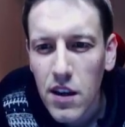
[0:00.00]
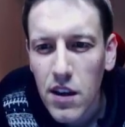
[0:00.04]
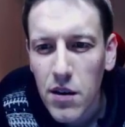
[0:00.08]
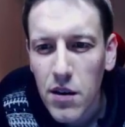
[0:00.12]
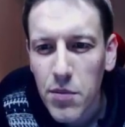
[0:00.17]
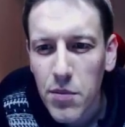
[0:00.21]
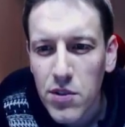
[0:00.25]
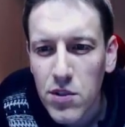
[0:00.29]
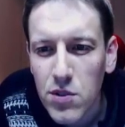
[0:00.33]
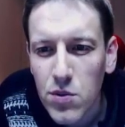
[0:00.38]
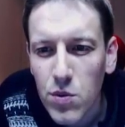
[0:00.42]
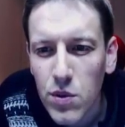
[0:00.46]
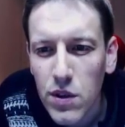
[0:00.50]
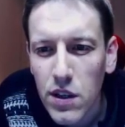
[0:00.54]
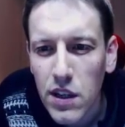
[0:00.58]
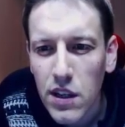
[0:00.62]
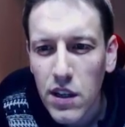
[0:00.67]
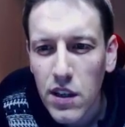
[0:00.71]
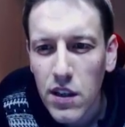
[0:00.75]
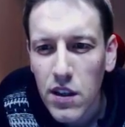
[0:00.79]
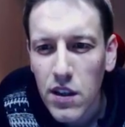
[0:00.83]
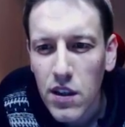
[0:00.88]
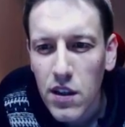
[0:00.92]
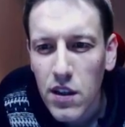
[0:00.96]

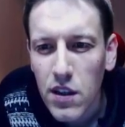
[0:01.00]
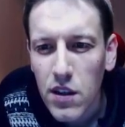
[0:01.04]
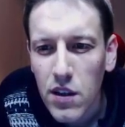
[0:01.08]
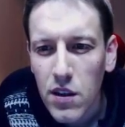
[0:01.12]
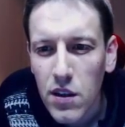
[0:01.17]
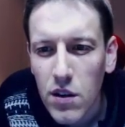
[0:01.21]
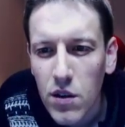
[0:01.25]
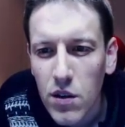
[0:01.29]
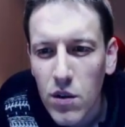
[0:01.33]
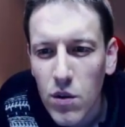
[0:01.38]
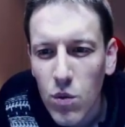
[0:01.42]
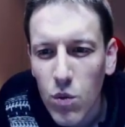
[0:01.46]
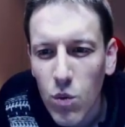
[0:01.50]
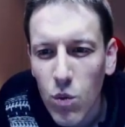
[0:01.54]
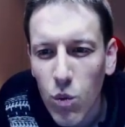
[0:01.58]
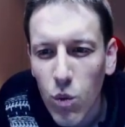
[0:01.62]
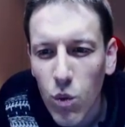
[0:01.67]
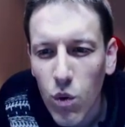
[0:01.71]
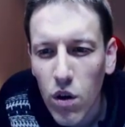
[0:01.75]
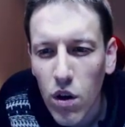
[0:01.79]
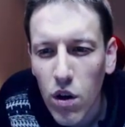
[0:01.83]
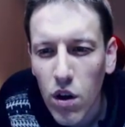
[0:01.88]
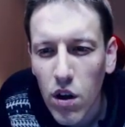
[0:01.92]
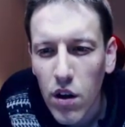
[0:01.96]
between
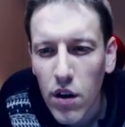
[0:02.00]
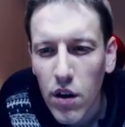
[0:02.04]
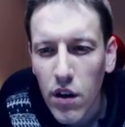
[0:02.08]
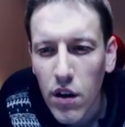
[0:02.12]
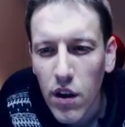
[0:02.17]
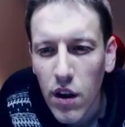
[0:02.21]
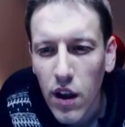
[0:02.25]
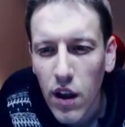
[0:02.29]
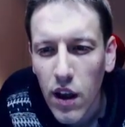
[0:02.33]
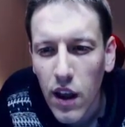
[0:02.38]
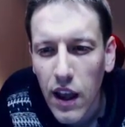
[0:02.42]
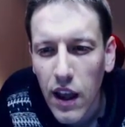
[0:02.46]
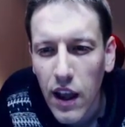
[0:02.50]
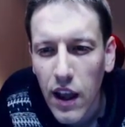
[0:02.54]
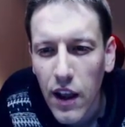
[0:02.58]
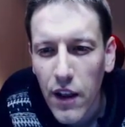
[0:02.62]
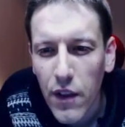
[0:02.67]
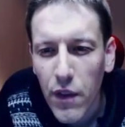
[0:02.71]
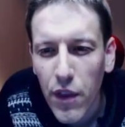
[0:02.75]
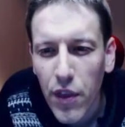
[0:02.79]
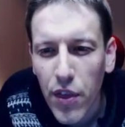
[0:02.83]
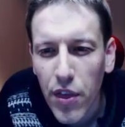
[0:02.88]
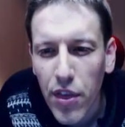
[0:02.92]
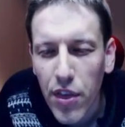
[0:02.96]
1
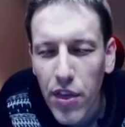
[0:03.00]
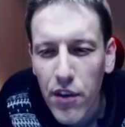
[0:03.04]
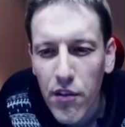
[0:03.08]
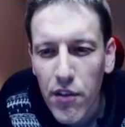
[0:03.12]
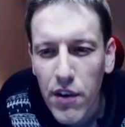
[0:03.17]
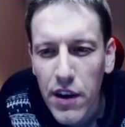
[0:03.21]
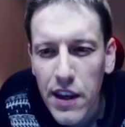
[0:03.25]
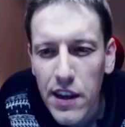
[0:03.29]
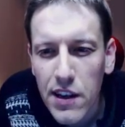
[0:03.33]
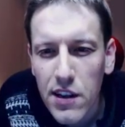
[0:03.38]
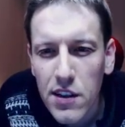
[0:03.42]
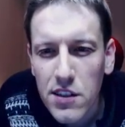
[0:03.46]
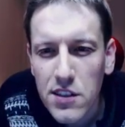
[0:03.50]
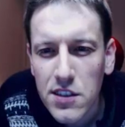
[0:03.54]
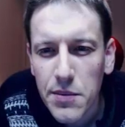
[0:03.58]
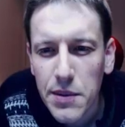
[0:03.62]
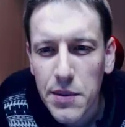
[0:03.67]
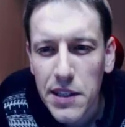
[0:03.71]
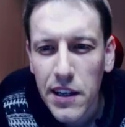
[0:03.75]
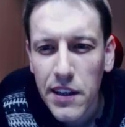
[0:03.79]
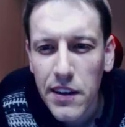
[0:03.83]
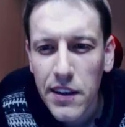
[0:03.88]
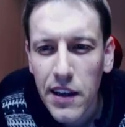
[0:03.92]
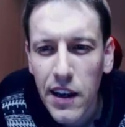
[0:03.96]
and 3 and look
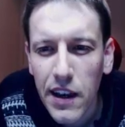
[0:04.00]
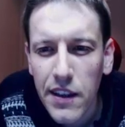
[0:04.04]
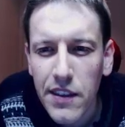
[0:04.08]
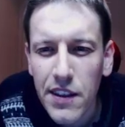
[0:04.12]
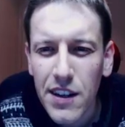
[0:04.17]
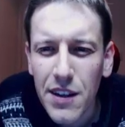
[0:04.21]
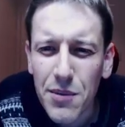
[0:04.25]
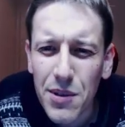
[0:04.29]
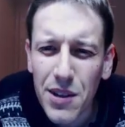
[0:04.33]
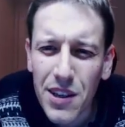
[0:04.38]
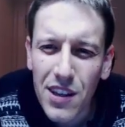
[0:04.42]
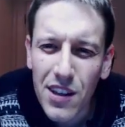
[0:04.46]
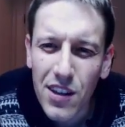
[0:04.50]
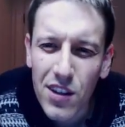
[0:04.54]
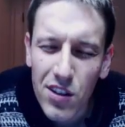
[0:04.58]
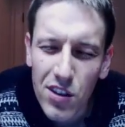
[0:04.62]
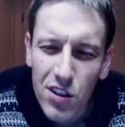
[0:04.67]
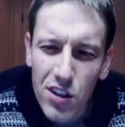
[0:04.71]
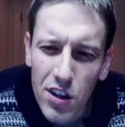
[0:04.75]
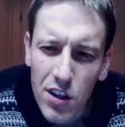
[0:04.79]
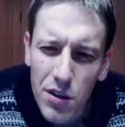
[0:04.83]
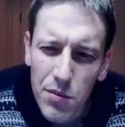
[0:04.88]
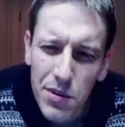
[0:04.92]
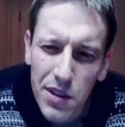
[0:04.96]
something like that, and then I'm going to
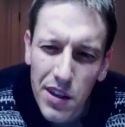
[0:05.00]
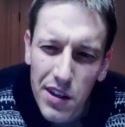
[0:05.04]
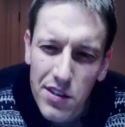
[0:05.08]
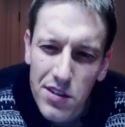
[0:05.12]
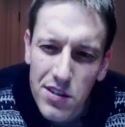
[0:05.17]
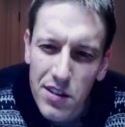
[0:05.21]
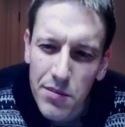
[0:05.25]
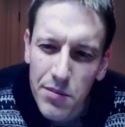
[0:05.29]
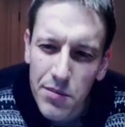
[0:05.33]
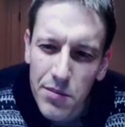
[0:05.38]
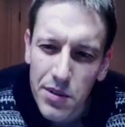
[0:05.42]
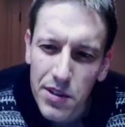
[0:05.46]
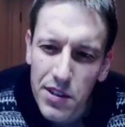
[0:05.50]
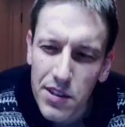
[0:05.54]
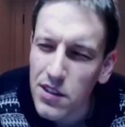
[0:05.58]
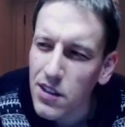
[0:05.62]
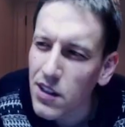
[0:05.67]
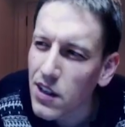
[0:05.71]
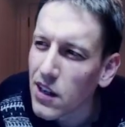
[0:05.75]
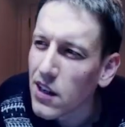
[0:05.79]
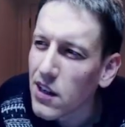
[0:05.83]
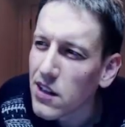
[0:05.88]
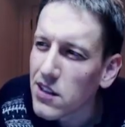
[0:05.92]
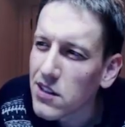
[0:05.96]
cube those numbers,
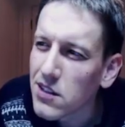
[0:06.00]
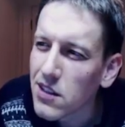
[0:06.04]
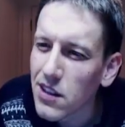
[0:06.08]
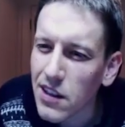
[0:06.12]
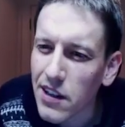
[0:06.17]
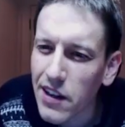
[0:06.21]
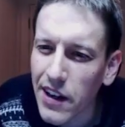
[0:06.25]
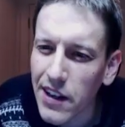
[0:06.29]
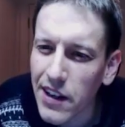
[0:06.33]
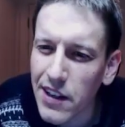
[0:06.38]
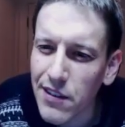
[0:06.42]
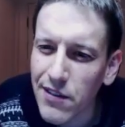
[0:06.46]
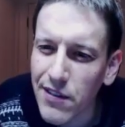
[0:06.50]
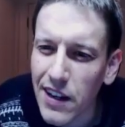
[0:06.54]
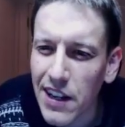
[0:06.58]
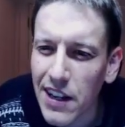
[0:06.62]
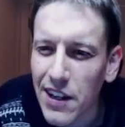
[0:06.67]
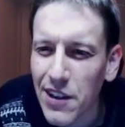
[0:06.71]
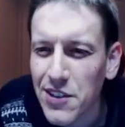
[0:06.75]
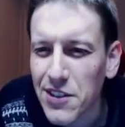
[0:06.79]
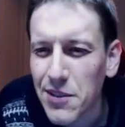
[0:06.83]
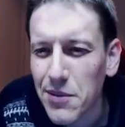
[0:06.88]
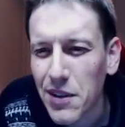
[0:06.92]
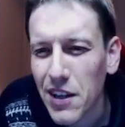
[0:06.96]
so the kind of
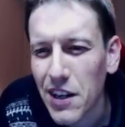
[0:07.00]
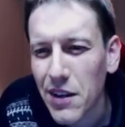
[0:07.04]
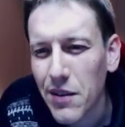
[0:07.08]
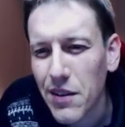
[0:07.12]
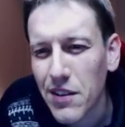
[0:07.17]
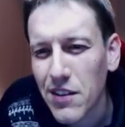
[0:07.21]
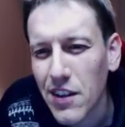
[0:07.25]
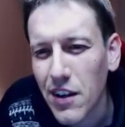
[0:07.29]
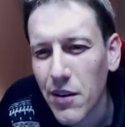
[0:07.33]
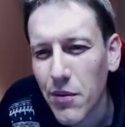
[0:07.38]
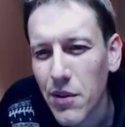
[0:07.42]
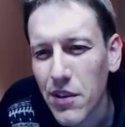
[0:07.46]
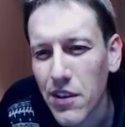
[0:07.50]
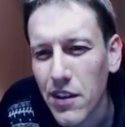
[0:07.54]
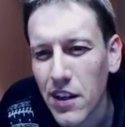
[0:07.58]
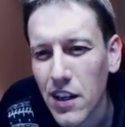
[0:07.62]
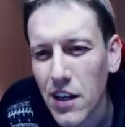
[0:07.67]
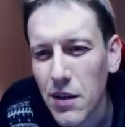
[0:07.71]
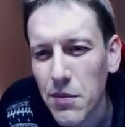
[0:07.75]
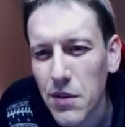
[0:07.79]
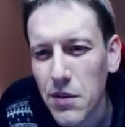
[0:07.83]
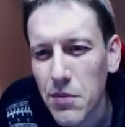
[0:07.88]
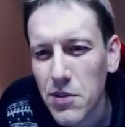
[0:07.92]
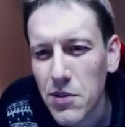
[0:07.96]
values I'm going to end up with are going
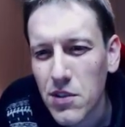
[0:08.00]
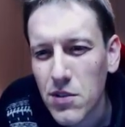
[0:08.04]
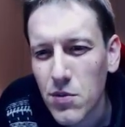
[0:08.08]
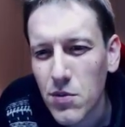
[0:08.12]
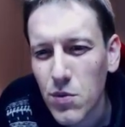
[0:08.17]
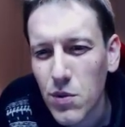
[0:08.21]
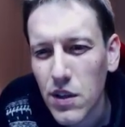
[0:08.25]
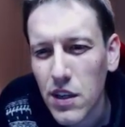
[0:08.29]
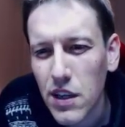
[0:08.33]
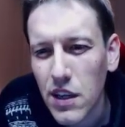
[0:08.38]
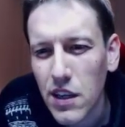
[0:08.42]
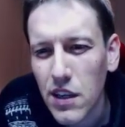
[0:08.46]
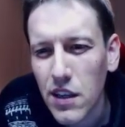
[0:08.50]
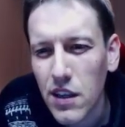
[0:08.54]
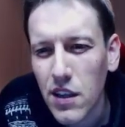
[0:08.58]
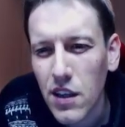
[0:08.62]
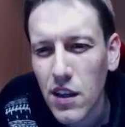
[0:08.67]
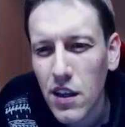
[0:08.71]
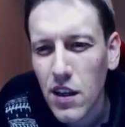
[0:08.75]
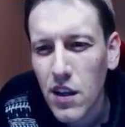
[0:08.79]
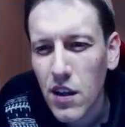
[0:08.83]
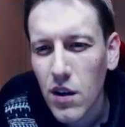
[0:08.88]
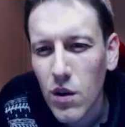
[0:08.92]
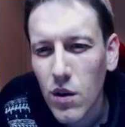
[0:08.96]
to be between
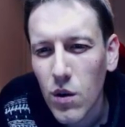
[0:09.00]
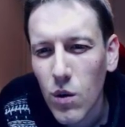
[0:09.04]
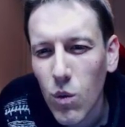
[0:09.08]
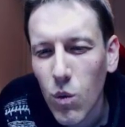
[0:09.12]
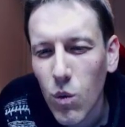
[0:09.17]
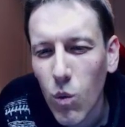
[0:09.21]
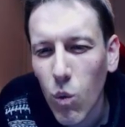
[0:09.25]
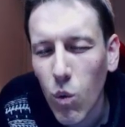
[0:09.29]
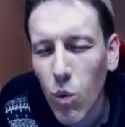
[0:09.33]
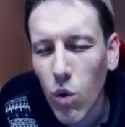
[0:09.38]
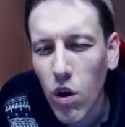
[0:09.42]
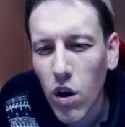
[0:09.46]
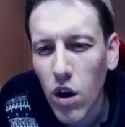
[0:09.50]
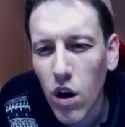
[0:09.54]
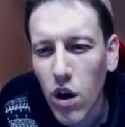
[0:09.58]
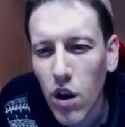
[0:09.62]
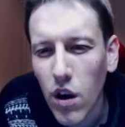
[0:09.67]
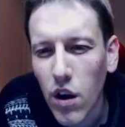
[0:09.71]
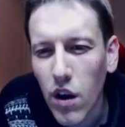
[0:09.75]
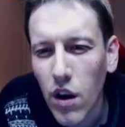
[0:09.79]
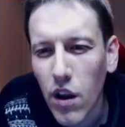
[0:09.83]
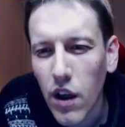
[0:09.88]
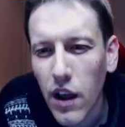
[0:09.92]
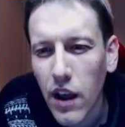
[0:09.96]

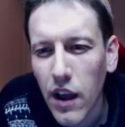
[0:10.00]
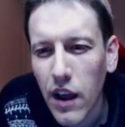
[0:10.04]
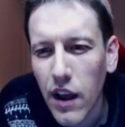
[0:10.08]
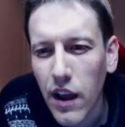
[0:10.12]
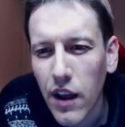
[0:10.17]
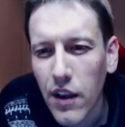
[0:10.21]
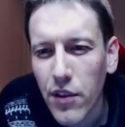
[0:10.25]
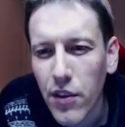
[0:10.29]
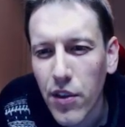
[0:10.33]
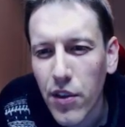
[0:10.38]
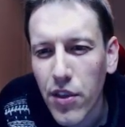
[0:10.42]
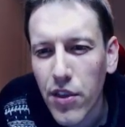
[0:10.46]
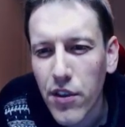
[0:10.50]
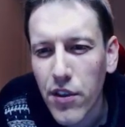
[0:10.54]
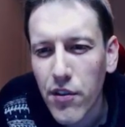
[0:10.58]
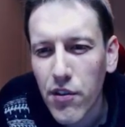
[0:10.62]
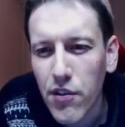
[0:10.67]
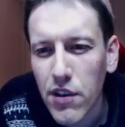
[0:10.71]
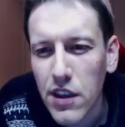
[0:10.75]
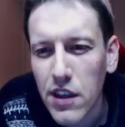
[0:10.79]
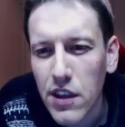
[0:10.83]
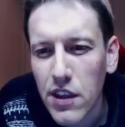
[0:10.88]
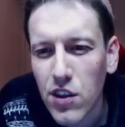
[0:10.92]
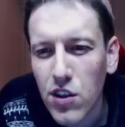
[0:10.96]
1 and
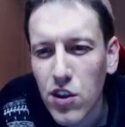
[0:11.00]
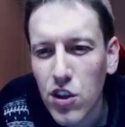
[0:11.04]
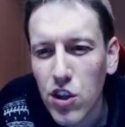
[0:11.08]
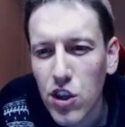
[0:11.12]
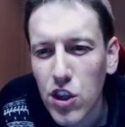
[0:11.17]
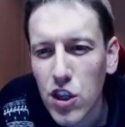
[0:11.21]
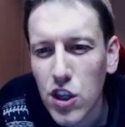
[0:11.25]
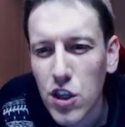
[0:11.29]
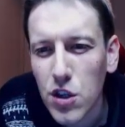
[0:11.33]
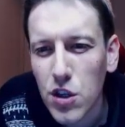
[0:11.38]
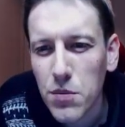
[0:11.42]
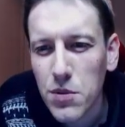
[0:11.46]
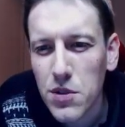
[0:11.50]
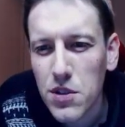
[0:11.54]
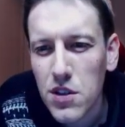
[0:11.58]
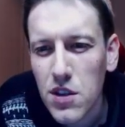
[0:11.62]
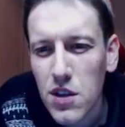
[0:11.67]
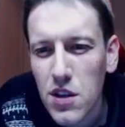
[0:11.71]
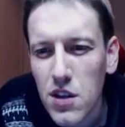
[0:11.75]
3 cubed,